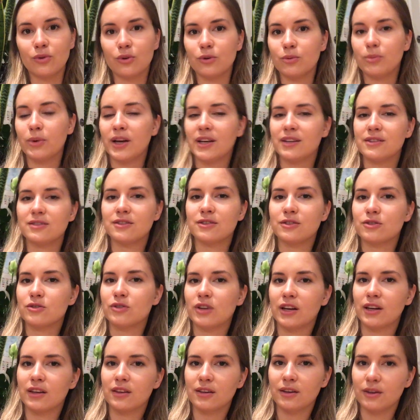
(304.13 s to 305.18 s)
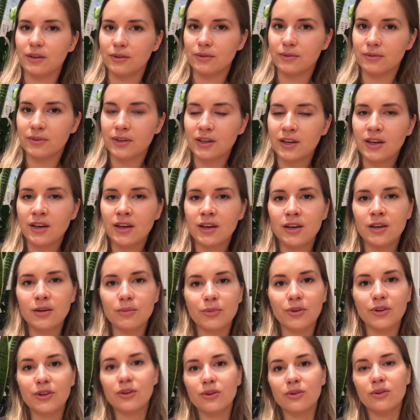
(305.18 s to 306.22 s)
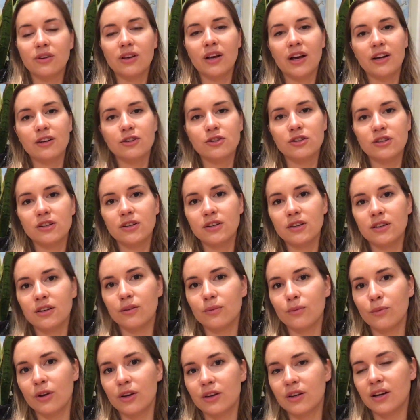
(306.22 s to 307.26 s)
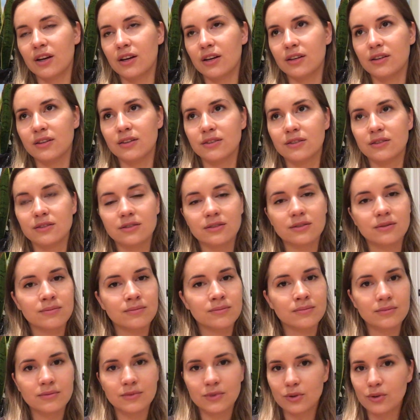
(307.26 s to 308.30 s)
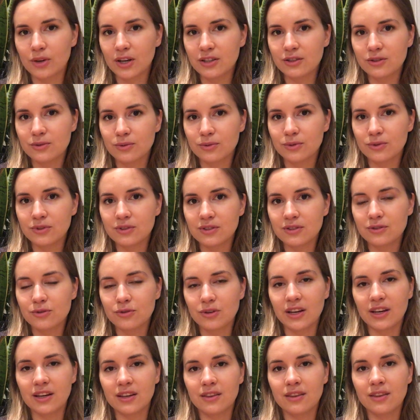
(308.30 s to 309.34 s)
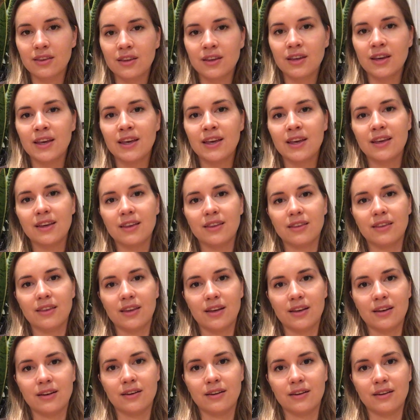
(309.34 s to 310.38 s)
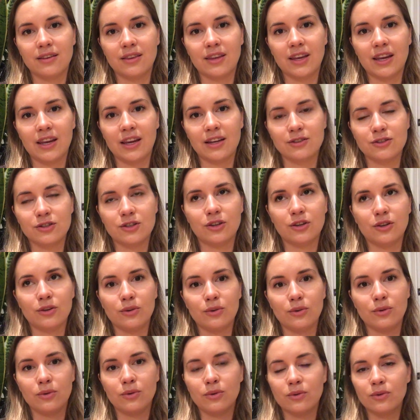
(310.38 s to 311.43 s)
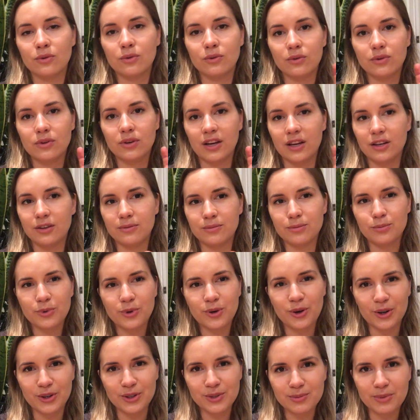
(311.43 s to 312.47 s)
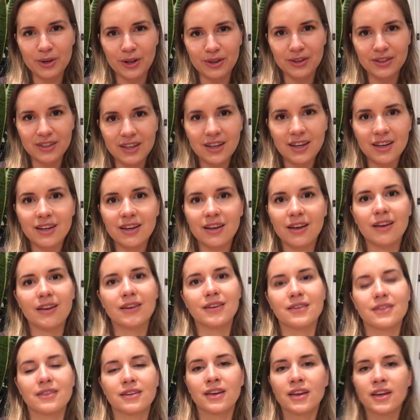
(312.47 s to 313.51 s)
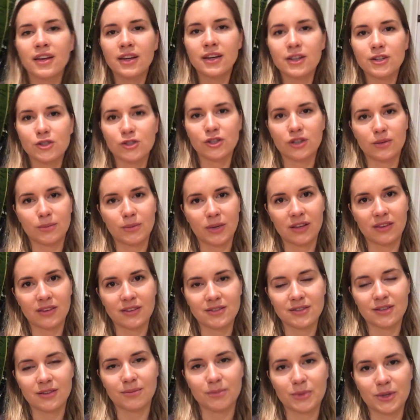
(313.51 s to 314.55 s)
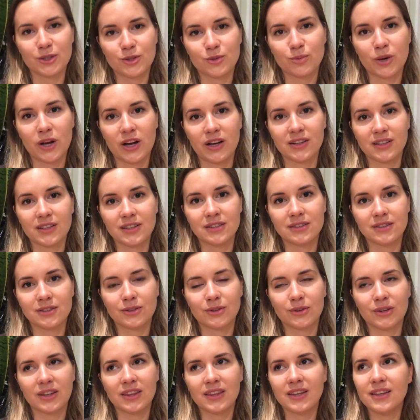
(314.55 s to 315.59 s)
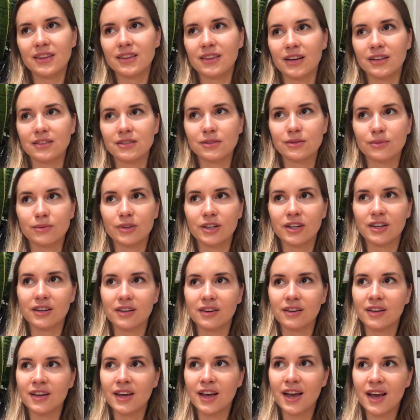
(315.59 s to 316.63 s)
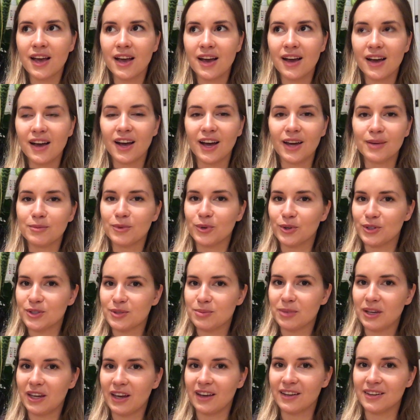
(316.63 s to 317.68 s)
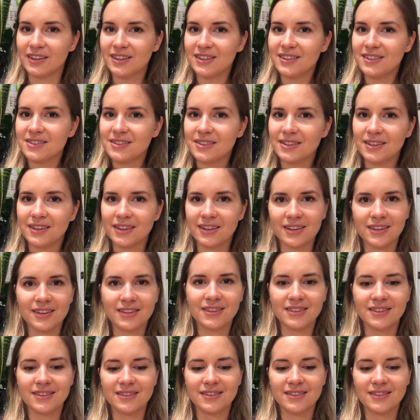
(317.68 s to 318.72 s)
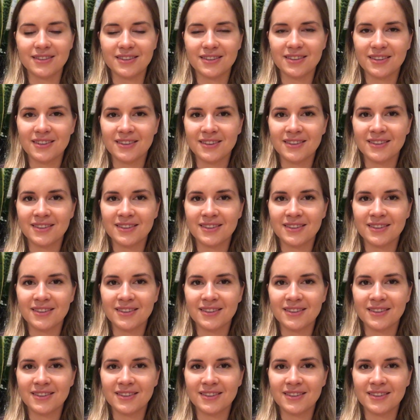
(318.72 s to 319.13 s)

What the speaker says: group has the strength of political action and one has grassroots strength, then they get to kind of cross-pollinate and share methods of best practice. So I think that's where I'm going to be headed, and